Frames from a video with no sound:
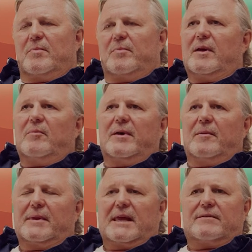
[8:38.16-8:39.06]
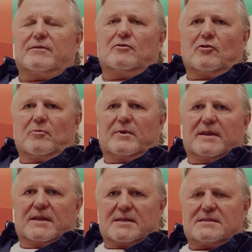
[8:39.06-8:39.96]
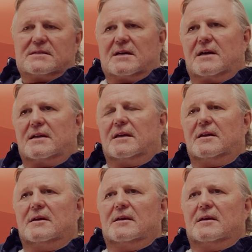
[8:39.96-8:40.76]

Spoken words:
being people out of the norm within their society,